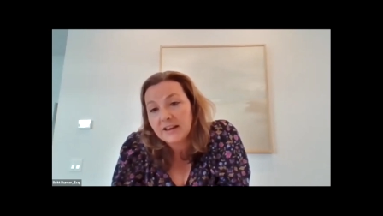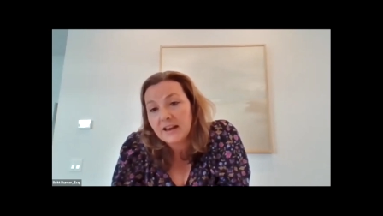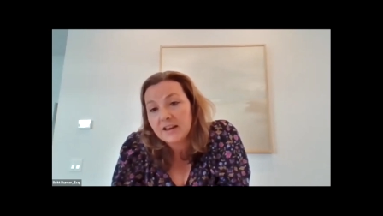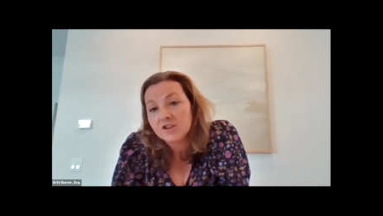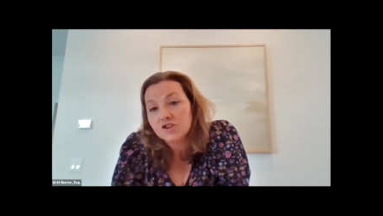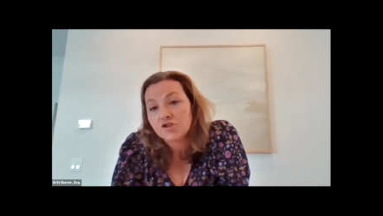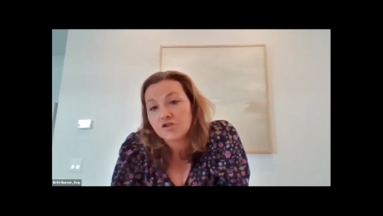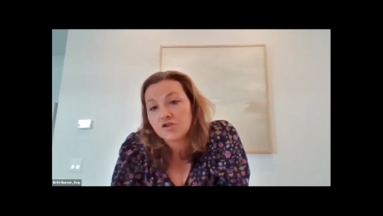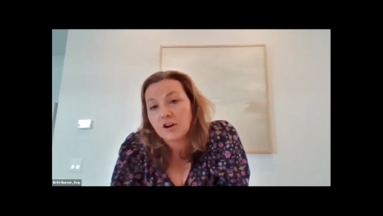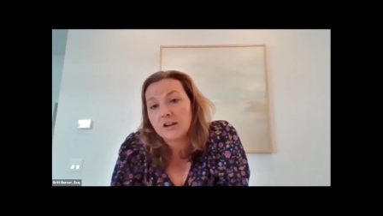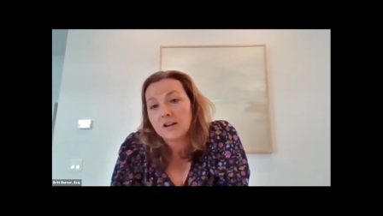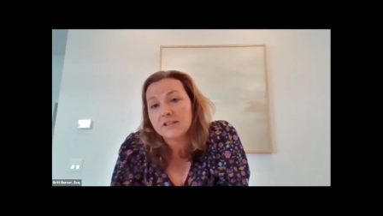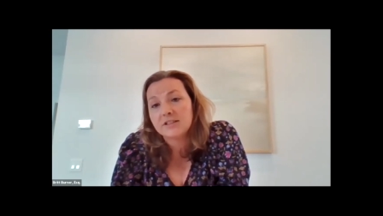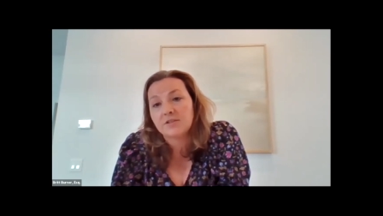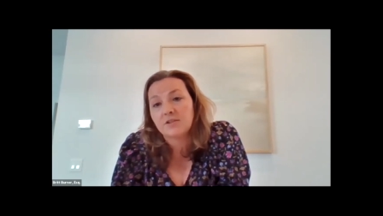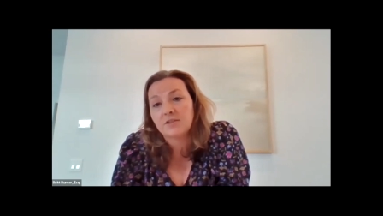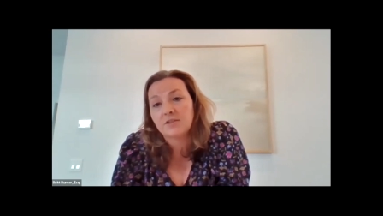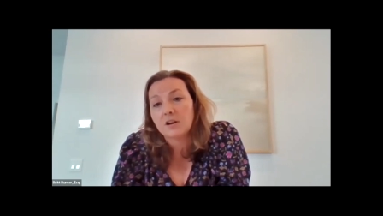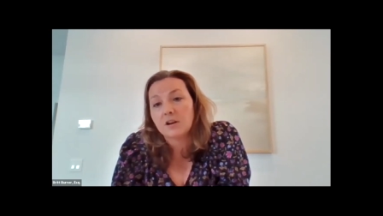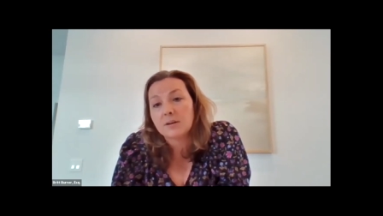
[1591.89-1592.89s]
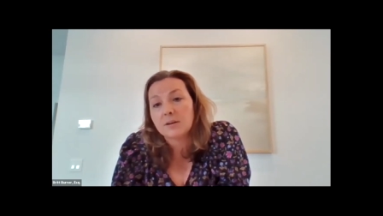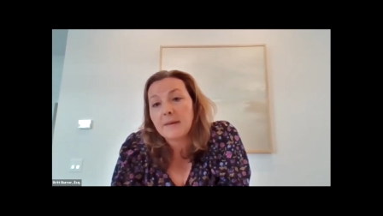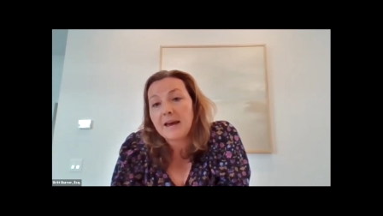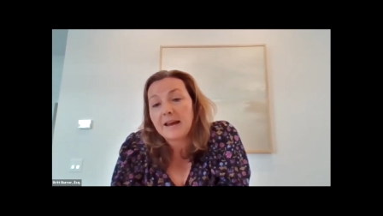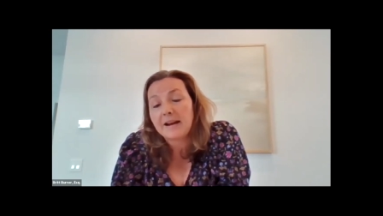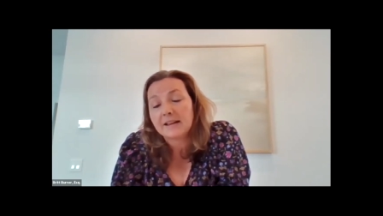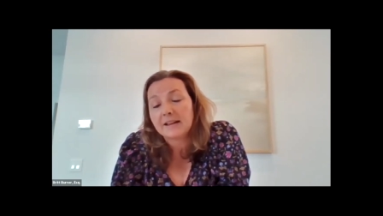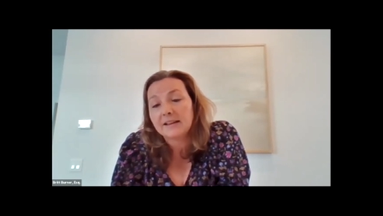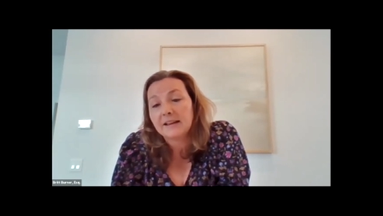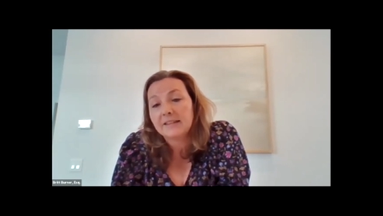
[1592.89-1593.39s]
and trusts are
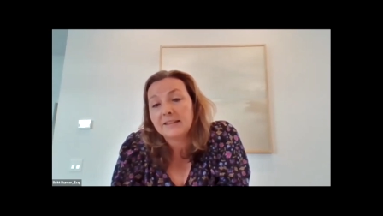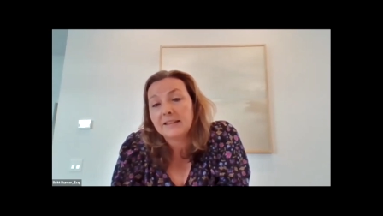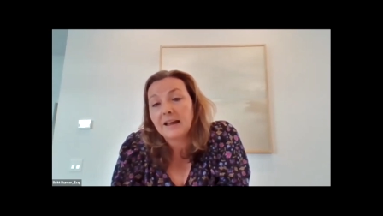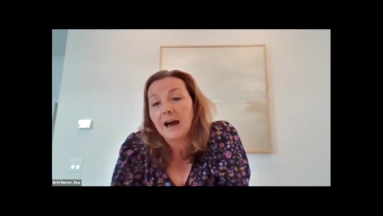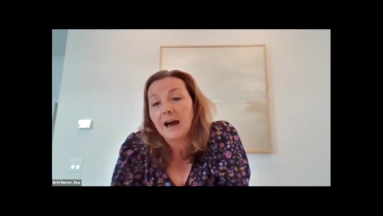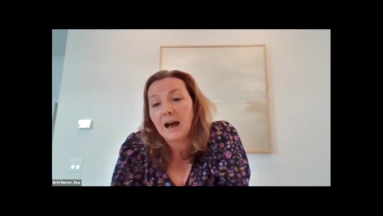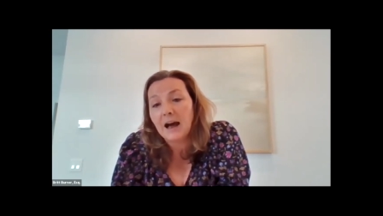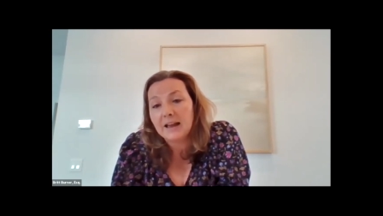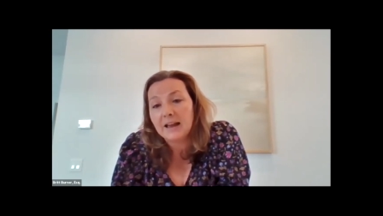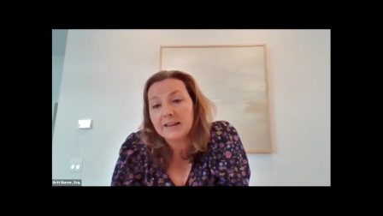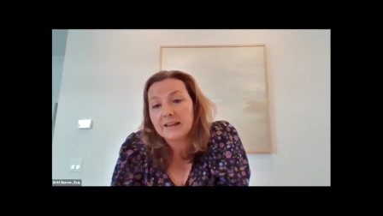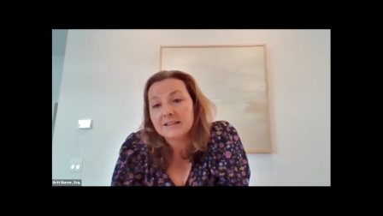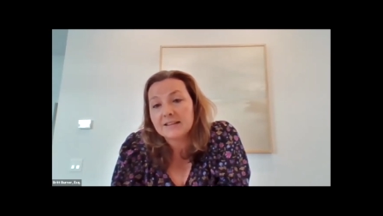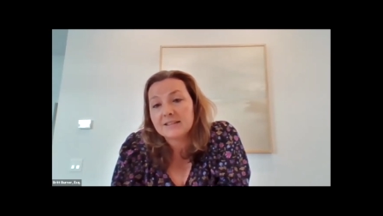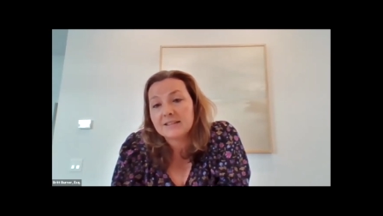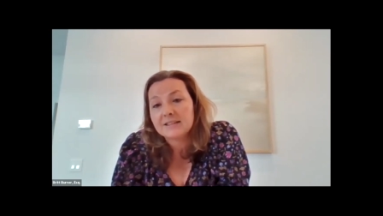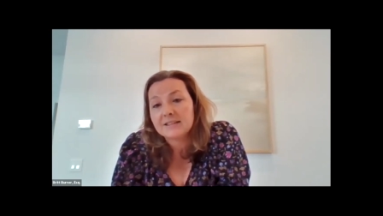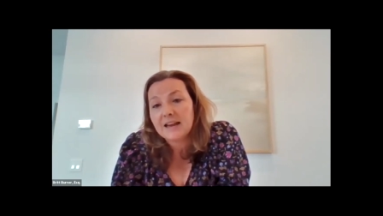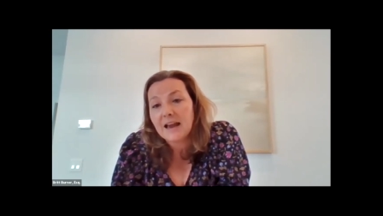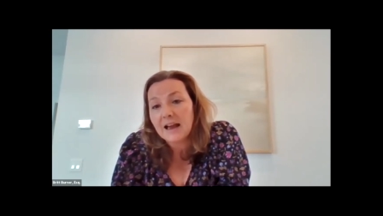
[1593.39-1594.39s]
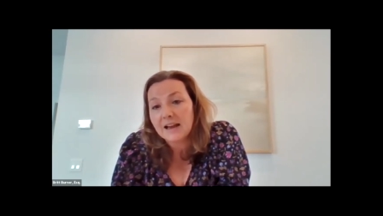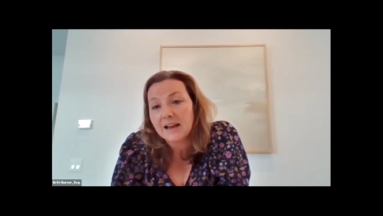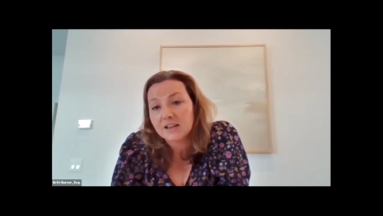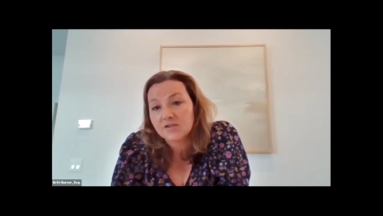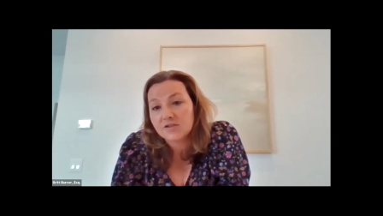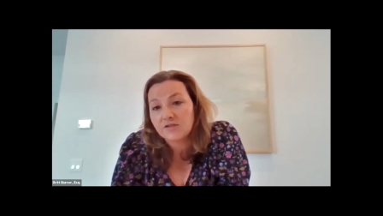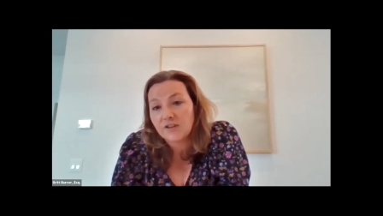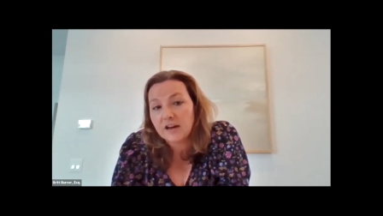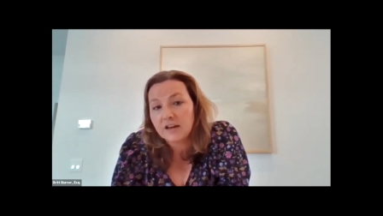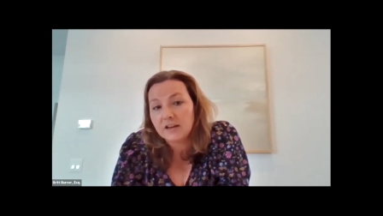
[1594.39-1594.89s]
automatically at the highest tax
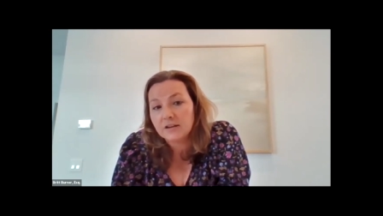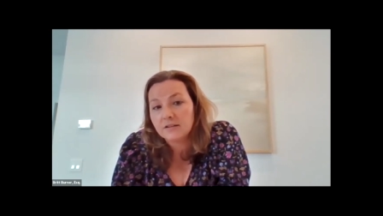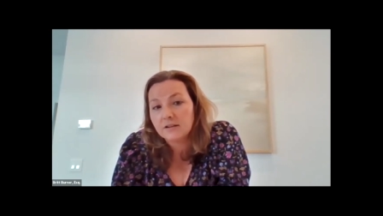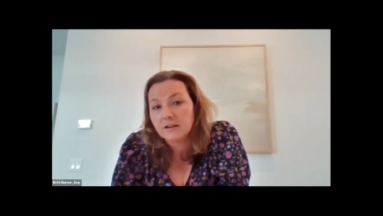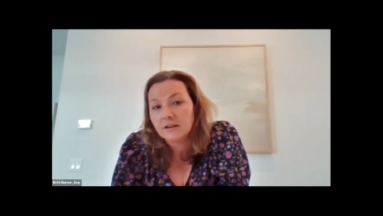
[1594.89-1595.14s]
rate.